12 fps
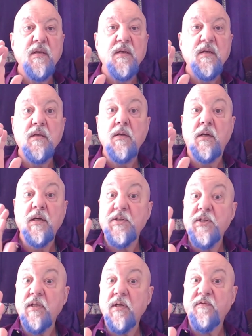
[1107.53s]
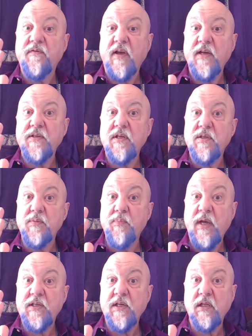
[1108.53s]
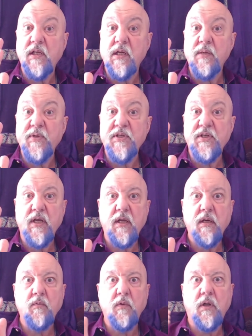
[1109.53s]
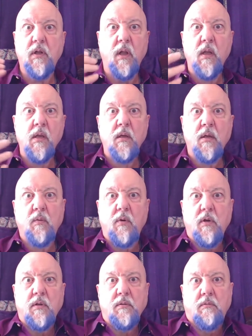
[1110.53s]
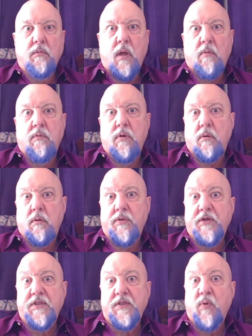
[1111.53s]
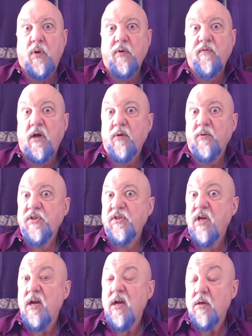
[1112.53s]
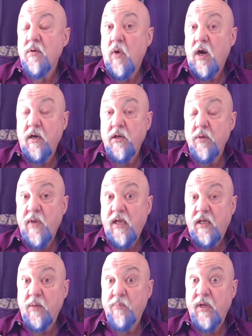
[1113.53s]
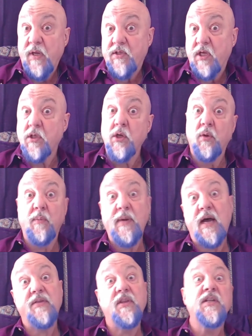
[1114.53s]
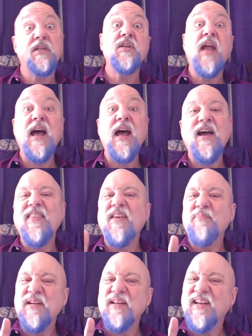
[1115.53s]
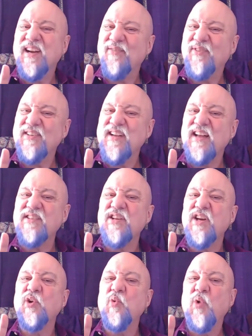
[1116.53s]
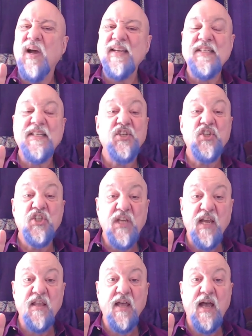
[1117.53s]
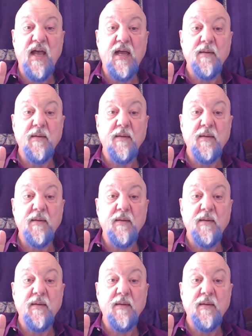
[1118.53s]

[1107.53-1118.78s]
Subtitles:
you're going to see their face that's basically going to be saying, well, this is what we've always done. Why are you making a big to-do about this now? And they've been careful not to quite say that.